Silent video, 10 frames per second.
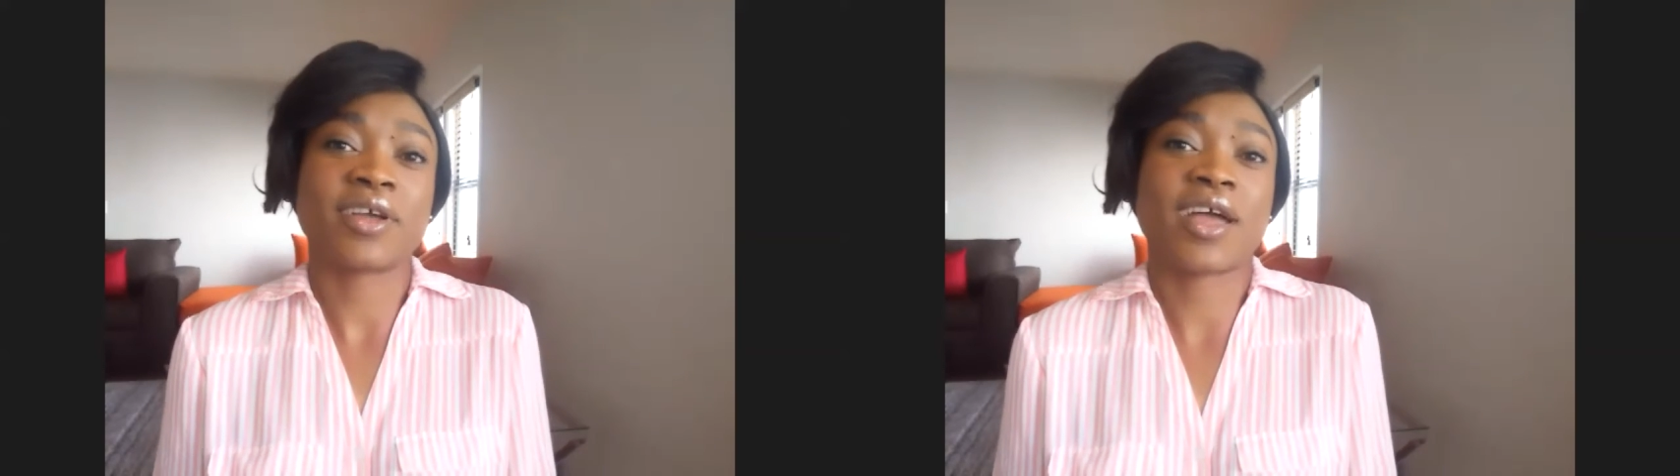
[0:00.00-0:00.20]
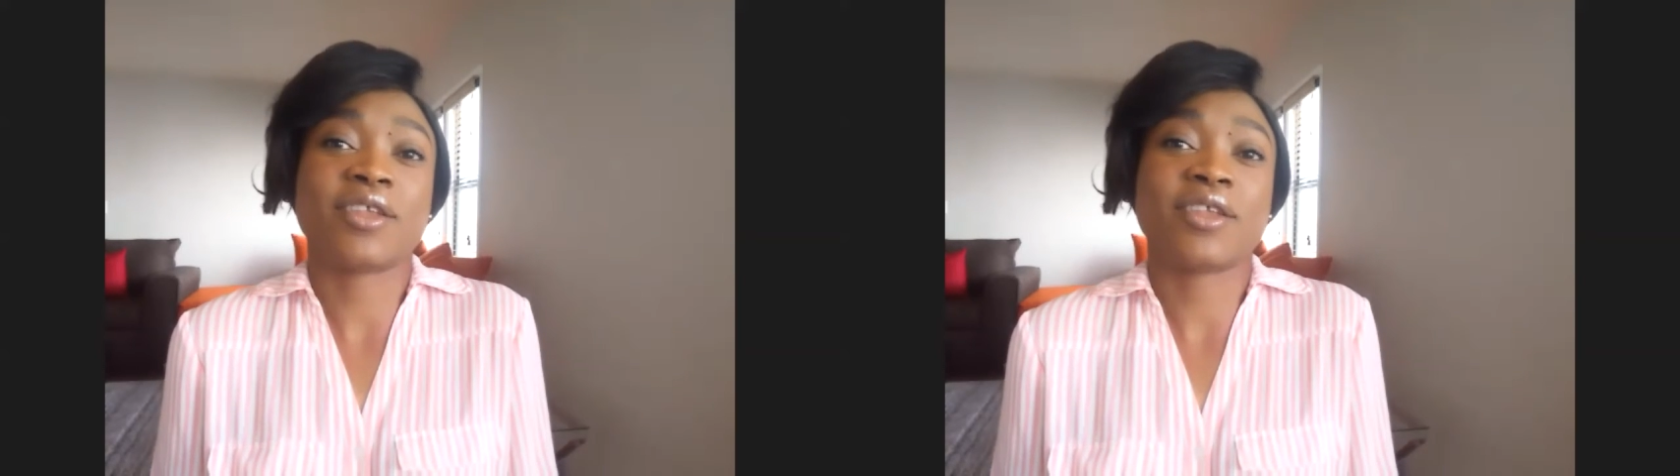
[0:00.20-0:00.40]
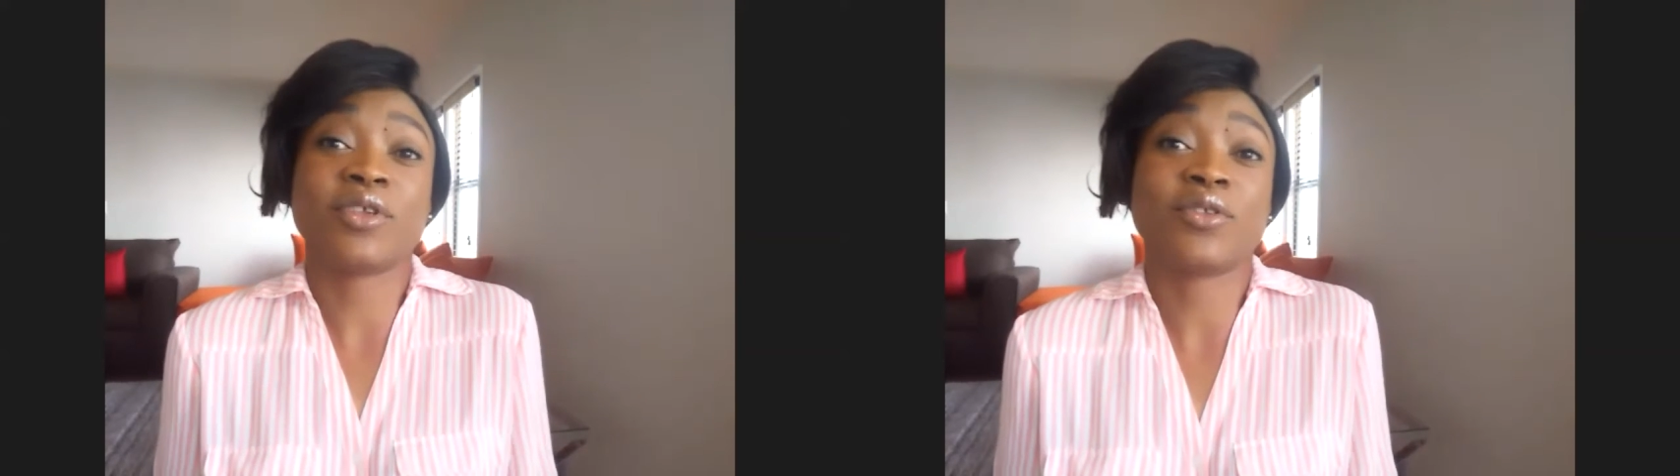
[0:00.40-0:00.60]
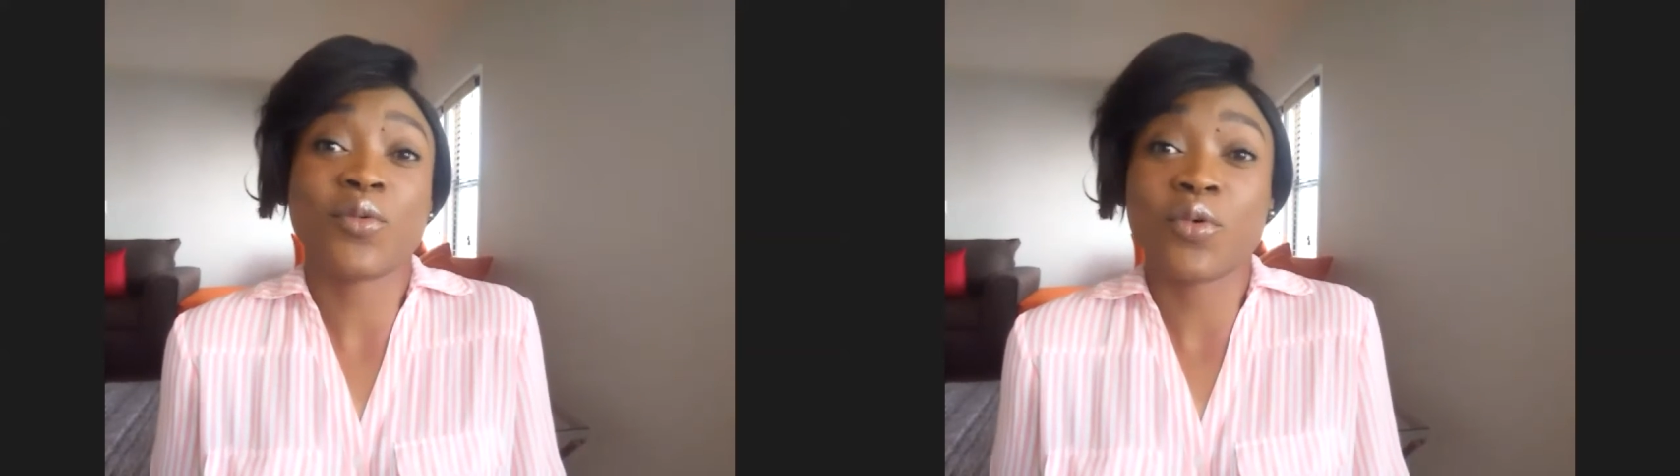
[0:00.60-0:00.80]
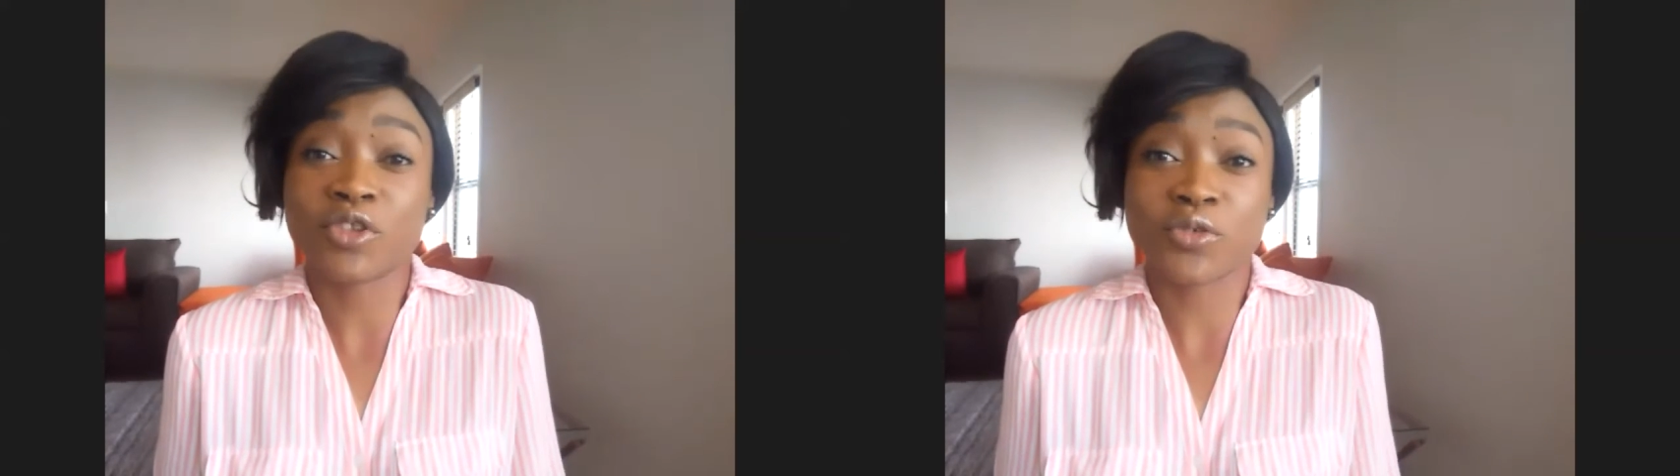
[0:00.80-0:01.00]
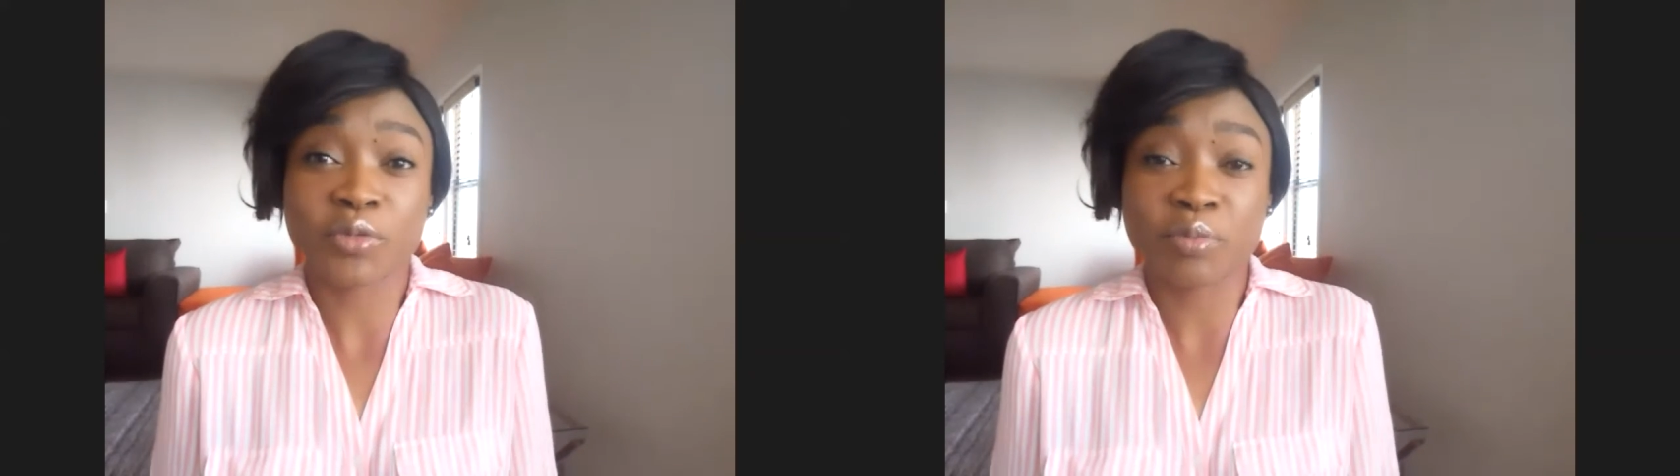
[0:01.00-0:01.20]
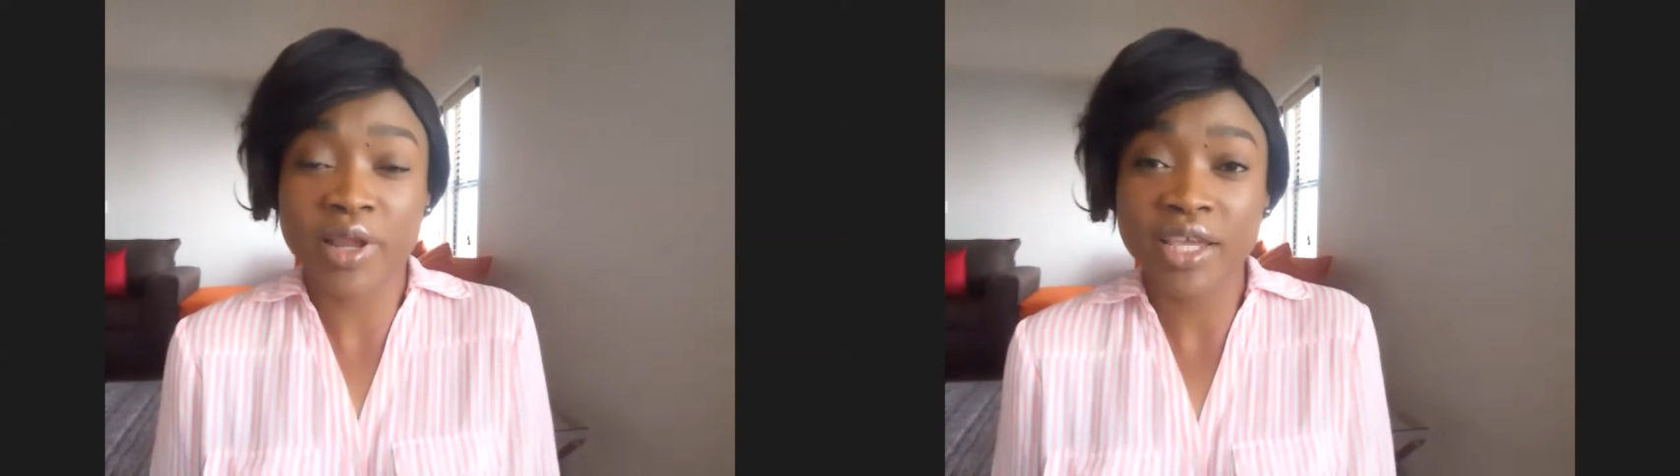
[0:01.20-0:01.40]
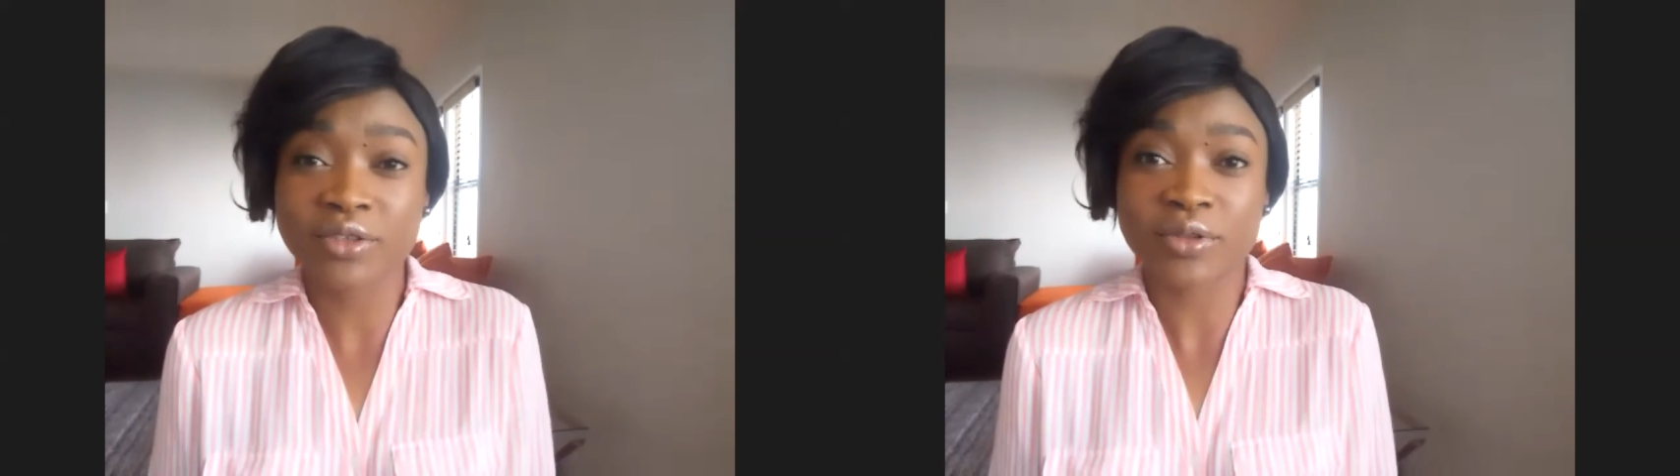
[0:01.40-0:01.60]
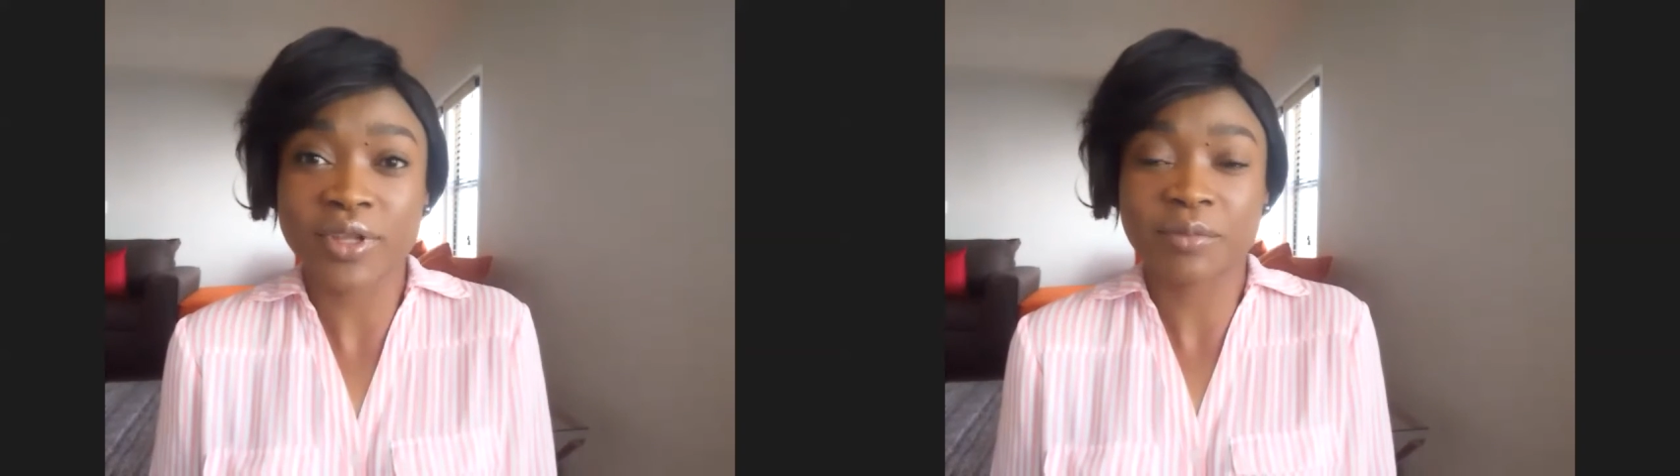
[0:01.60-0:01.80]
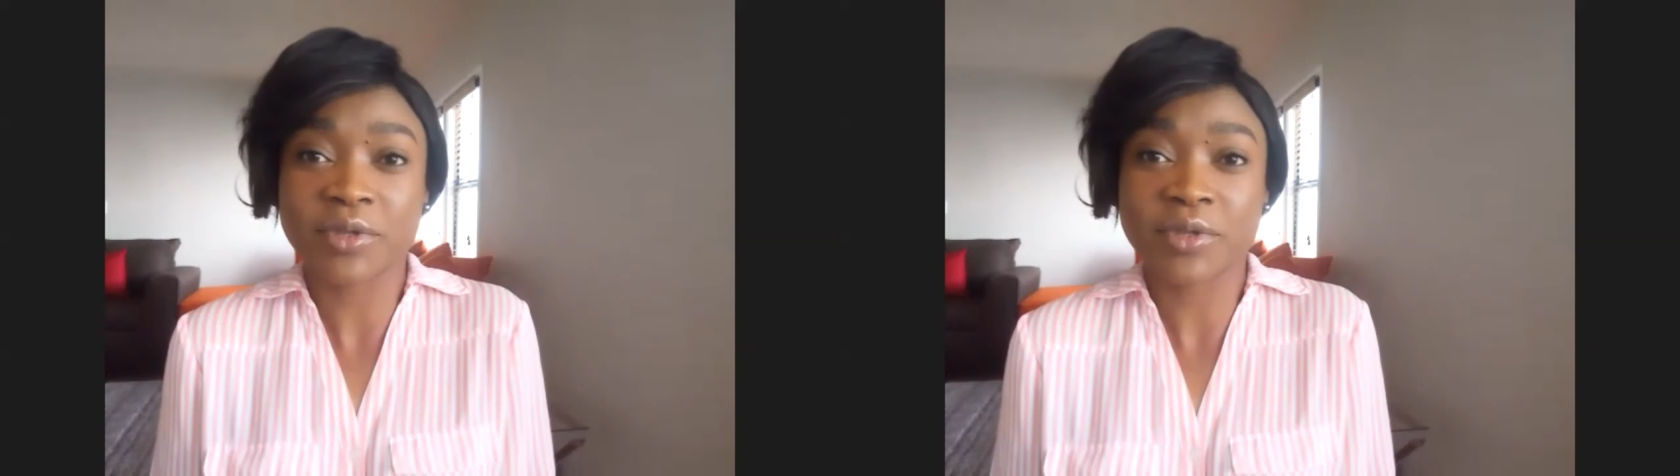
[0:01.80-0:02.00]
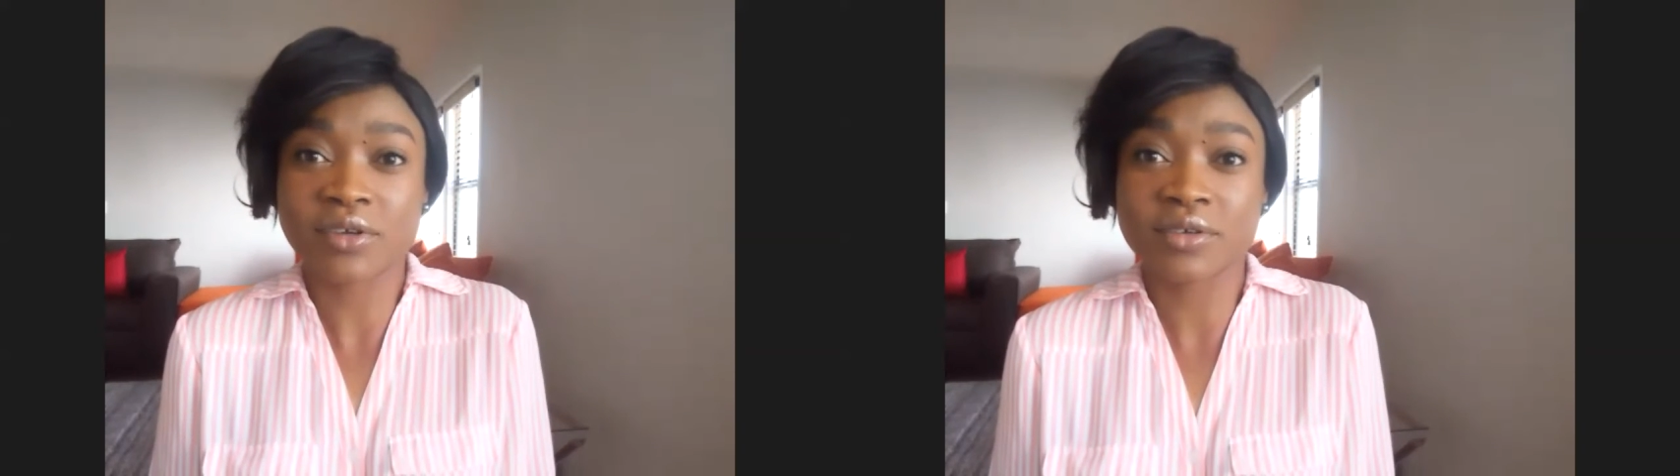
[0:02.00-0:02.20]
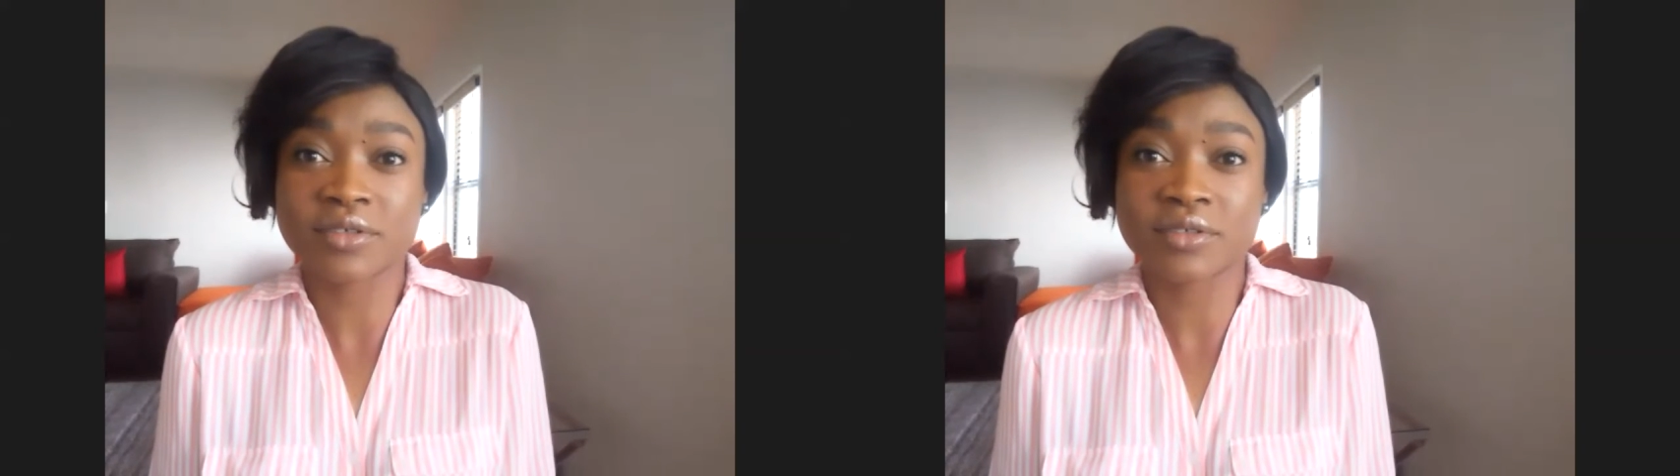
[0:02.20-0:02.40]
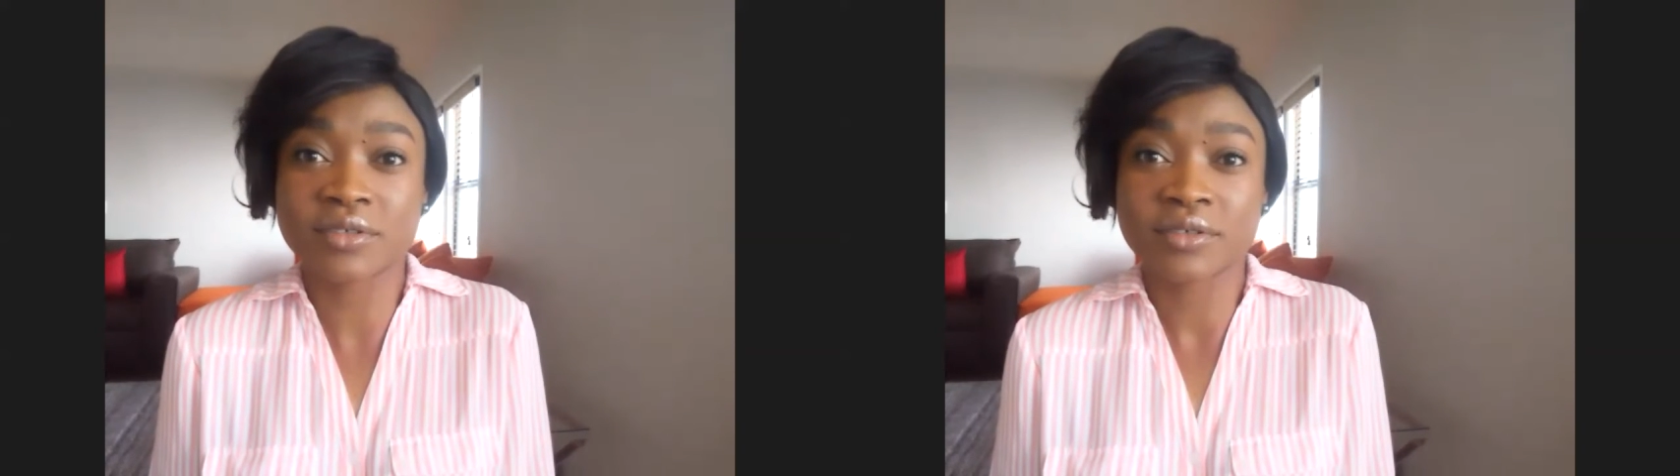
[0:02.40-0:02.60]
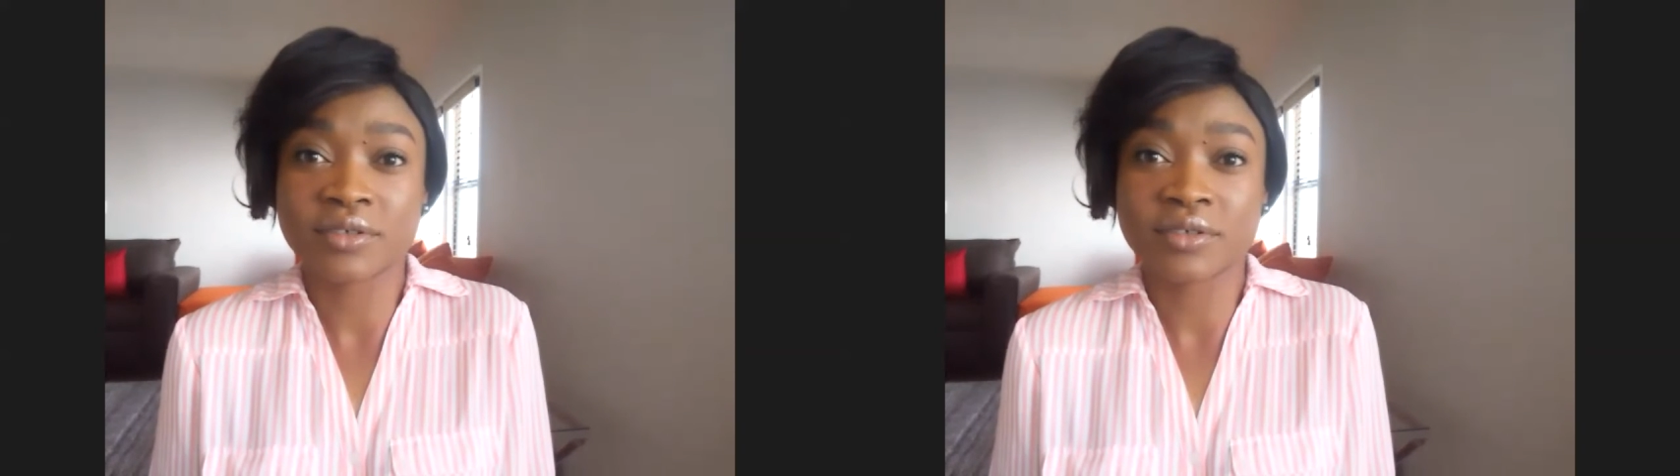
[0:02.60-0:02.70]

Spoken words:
I didn't know what to reply to that because